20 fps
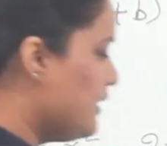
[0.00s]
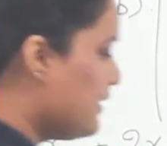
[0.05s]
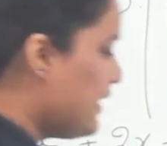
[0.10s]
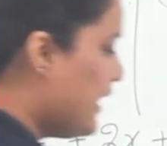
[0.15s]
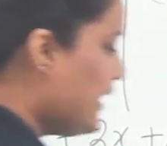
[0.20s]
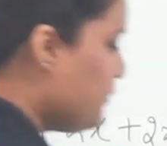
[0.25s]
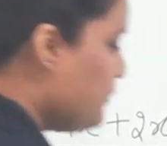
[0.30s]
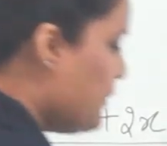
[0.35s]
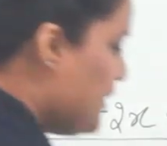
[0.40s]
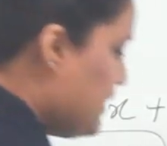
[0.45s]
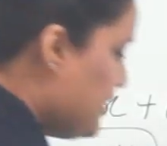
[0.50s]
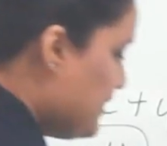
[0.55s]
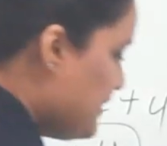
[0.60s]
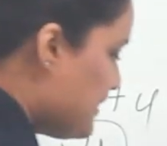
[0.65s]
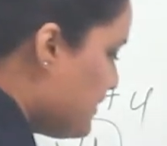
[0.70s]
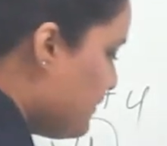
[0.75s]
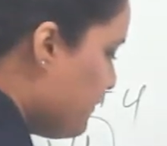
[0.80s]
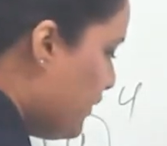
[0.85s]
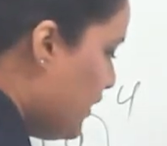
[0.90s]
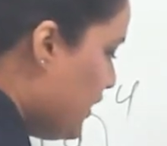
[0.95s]
That
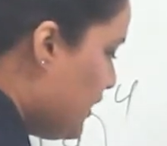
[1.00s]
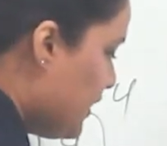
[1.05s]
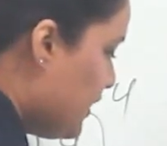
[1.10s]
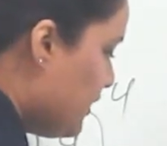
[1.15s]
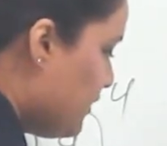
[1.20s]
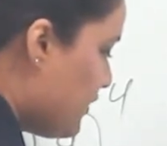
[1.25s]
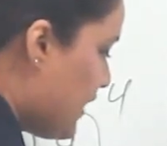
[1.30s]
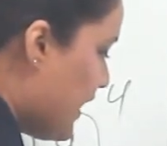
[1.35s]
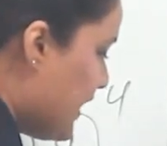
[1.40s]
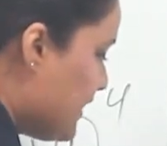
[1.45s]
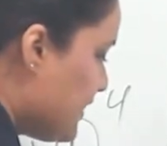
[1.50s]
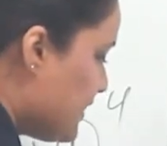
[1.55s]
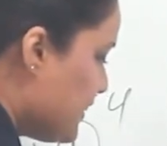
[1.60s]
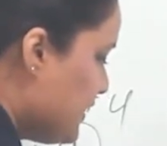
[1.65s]
means we can write